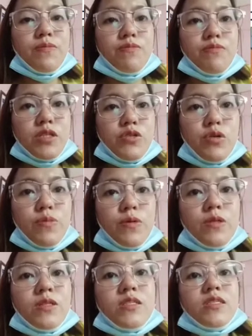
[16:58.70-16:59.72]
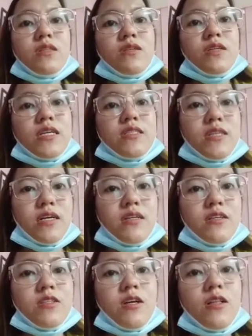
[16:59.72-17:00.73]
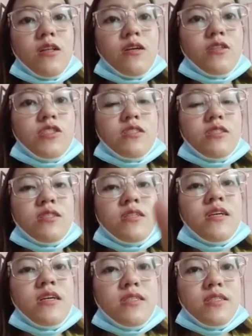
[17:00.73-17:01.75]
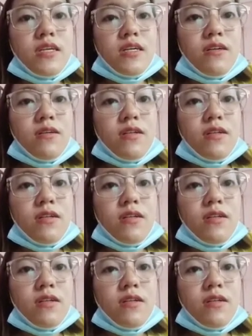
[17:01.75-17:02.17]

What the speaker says: metropolis located in the largest single